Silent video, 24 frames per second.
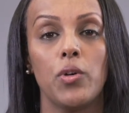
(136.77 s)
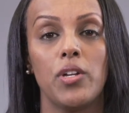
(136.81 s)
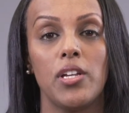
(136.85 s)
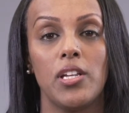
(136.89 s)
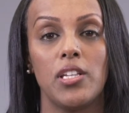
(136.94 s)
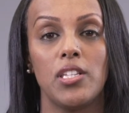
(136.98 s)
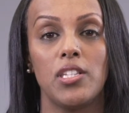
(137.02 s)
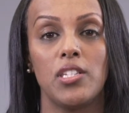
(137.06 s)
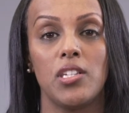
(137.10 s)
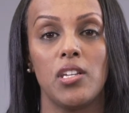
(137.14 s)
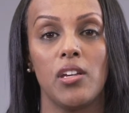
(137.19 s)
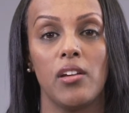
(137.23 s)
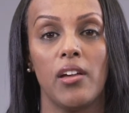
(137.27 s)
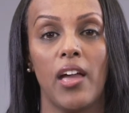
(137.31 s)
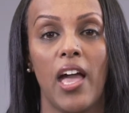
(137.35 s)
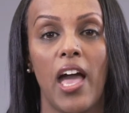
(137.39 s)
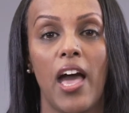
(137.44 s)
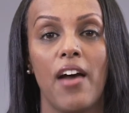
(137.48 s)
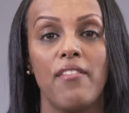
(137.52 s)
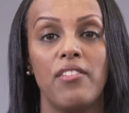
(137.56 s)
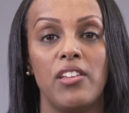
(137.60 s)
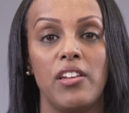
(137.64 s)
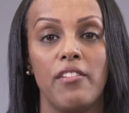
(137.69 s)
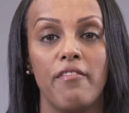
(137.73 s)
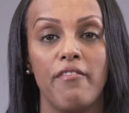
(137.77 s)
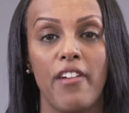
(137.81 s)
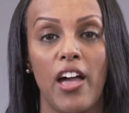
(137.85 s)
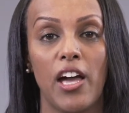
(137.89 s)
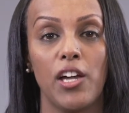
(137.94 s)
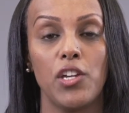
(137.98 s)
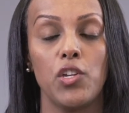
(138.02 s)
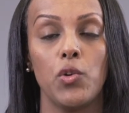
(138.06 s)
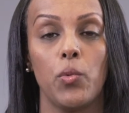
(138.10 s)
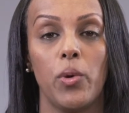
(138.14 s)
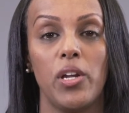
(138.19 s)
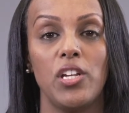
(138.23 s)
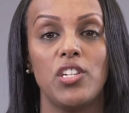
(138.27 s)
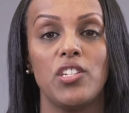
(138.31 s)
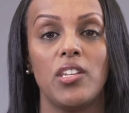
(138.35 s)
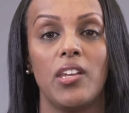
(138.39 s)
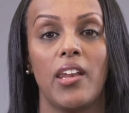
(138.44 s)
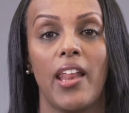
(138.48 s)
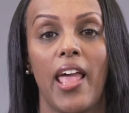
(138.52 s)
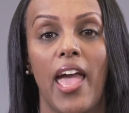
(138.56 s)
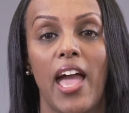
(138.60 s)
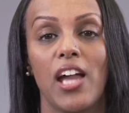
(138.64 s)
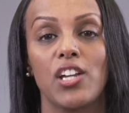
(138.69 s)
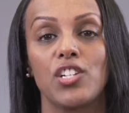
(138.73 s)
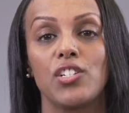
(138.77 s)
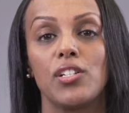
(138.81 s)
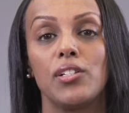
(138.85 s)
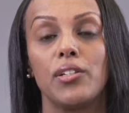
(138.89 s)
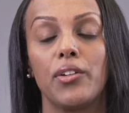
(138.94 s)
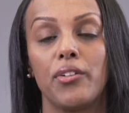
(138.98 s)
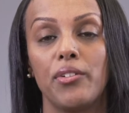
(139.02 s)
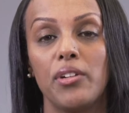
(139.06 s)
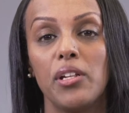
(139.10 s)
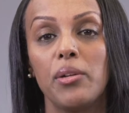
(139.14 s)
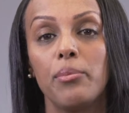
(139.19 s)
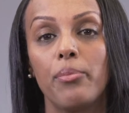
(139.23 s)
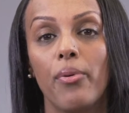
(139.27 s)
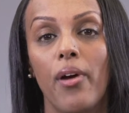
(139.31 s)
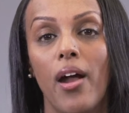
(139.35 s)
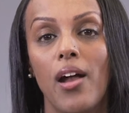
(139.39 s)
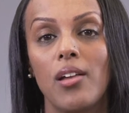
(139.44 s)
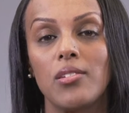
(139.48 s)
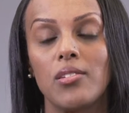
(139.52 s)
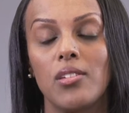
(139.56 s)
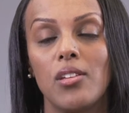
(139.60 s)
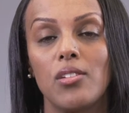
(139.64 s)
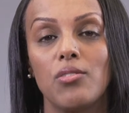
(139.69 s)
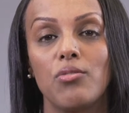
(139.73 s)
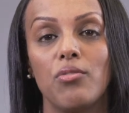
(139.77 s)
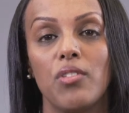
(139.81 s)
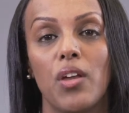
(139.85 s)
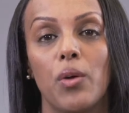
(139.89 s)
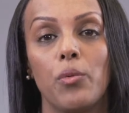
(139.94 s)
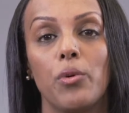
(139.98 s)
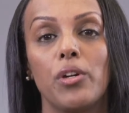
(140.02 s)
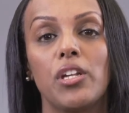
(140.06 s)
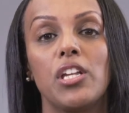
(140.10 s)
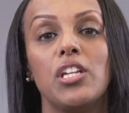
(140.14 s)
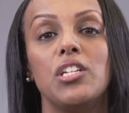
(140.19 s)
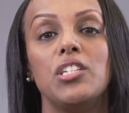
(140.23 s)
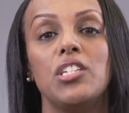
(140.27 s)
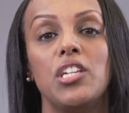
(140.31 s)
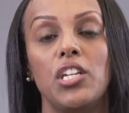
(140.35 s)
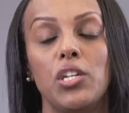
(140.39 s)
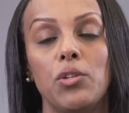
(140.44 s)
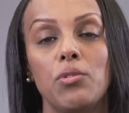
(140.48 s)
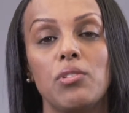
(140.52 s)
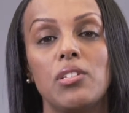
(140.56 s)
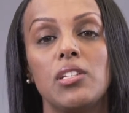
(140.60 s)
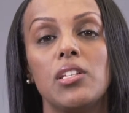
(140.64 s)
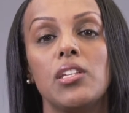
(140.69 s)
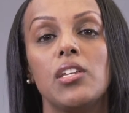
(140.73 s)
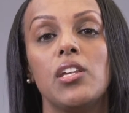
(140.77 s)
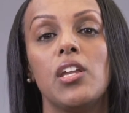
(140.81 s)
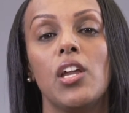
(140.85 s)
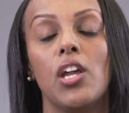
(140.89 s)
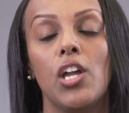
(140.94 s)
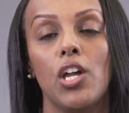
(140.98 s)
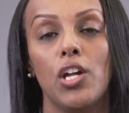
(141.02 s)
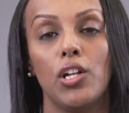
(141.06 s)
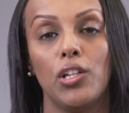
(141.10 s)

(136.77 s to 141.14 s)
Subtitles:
is to have an evaluation and action learning process so that we're continuously